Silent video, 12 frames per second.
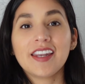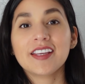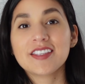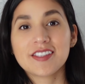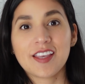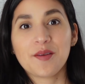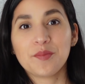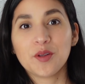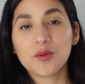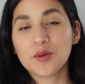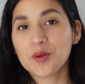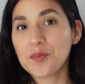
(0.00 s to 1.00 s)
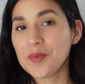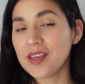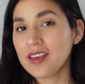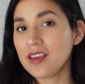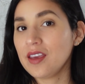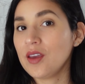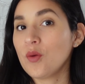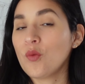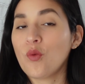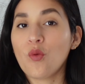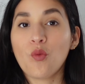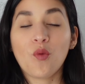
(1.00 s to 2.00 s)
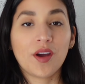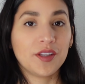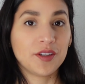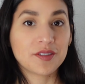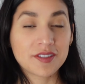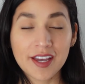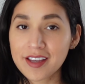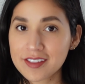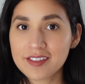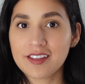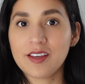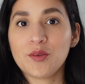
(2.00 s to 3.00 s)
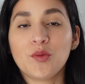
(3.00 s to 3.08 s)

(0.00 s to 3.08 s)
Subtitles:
An example would be when you're texting.